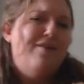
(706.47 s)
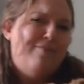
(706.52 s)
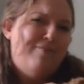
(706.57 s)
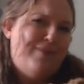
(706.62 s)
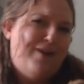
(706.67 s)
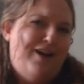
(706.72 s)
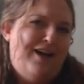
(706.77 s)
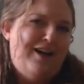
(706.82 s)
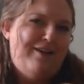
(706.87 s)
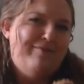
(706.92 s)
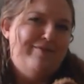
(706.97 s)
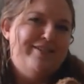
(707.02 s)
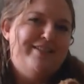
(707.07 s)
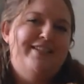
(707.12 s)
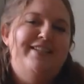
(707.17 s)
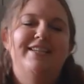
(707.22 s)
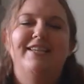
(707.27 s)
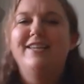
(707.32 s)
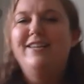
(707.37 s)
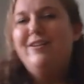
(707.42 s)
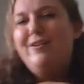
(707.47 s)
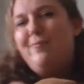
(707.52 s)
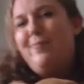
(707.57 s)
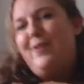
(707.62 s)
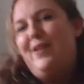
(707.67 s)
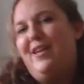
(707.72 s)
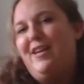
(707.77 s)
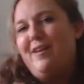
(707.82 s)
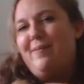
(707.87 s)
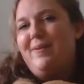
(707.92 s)
Mama's little
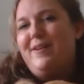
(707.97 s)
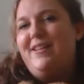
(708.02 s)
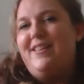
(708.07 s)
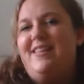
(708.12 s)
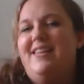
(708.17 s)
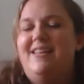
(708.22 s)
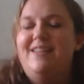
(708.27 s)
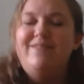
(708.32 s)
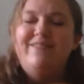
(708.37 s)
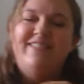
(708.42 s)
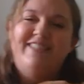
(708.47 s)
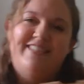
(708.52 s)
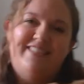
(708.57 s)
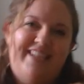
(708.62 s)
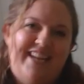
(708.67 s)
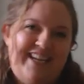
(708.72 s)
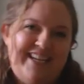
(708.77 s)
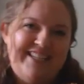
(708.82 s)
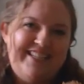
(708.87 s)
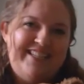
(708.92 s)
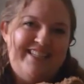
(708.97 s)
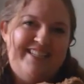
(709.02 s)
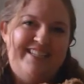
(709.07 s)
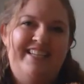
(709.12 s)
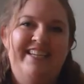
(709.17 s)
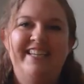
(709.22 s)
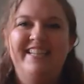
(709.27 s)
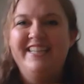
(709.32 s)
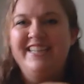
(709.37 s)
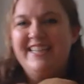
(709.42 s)
baby loves
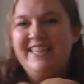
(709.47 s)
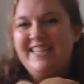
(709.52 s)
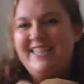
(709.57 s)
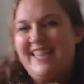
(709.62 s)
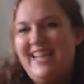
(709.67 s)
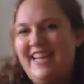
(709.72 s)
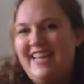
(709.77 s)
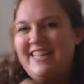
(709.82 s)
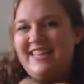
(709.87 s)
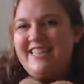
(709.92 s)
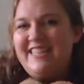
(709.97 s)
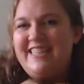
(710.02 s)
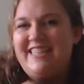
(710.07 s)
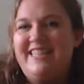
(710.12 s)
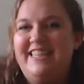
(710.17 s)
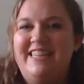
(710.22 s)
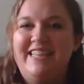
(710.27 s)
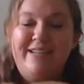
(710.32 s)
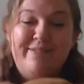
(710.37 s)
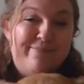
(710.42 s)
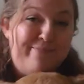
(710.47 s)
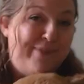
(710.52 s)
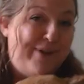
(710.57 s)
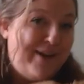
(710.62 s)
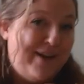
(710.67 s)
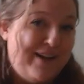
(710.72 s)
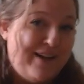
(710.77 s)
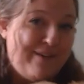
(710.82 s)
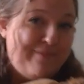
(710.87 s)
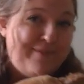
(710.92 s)
dancing, dancing.
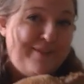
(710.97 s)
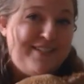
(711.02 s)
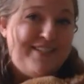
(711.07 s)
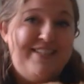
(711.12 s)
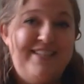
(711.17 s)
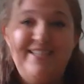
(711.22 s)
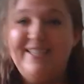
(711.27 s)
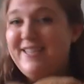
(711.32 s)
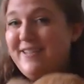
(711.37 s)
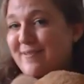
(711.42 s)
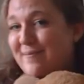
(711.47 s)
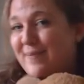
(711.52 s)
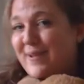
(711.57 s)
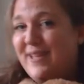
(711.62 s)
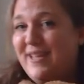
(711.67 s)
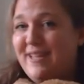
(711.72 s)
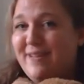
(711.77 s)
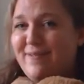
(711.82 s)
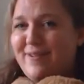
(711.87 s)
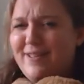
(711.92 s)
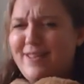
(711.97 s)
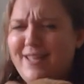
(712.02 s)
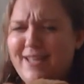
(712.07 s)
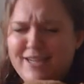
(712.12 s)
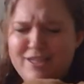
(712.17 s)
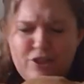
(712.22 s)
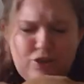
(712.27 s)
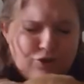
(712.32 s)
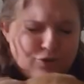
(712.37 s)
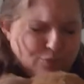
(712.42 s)
Mama's little baby
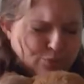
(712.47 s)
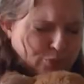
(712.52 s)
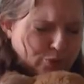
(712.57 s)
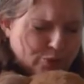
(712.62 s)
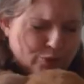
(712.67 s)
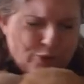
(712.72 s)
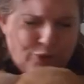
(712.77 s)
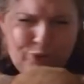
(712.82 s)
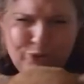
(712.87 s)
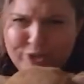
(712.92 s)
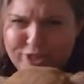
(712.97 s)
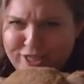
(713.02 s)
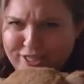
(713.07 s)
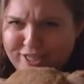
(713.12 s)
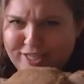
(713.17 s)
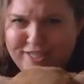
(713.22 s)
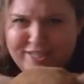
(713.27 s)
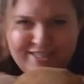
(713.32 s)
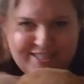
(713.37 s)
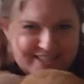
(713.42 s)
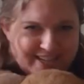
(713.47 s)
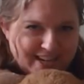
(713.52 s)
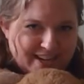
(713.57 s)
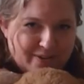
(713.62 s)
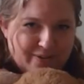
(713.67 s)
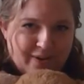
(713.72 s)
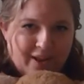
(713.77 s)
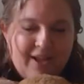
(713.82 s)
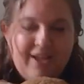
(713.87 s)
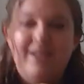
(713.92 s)
likes to boogie
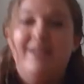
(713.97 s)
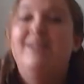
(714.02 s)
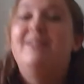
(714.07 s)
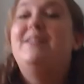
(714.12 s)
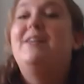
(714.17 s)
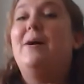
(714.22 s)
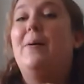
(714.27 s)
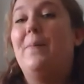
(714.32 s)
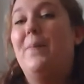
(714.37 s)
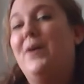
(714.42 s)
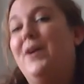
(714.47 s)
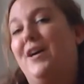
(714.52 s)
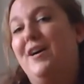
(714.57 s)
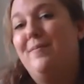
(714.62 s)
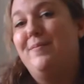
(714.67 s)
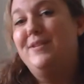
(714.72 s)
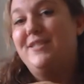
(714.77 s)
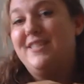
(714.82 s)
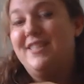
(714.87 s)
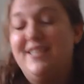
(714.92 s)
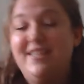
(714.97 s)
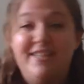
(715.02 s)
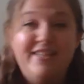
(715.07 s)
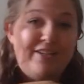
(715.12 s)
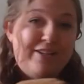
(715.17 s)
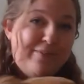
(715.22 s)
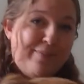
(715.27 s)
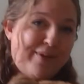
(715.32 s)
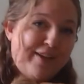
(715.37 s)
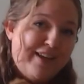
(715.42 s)
down. Mama's
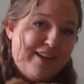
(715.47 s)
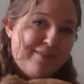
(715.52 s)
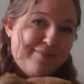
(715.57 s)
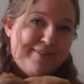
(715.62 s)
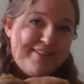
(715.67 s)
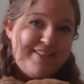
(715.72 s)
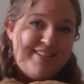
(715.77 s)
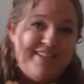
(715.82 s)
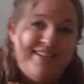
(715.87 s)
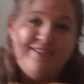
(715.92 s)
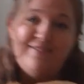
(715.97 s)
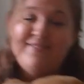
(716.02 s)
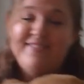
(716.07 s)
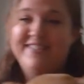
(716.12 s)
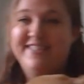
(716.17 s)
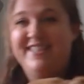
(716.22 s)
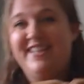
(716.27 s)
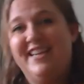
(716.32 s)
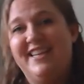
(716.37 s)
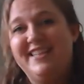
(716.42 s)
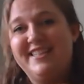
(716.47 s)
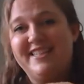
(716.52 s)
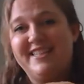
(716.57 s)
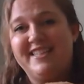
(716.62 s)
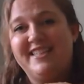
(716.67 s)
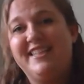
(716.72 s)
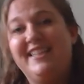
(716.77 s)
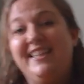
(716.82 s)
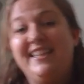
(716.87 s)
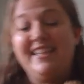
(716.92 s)
little baby loves
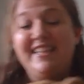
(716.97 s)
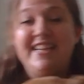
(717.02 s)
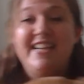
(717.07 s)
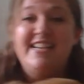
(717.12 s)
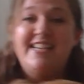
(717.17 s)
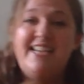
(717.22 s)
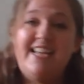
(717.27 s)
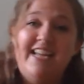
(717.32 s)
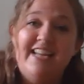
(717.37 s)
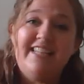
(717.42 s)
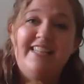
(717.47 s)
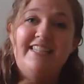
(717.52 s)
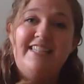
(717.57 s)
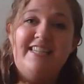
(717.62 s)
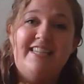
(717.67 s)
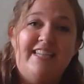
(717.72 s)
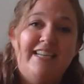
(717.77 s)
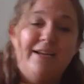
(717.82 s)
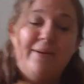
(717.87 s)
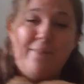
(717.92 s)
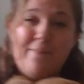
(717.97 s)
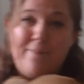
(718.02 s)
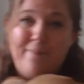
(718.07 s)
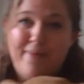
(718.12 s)
dancing, dancing.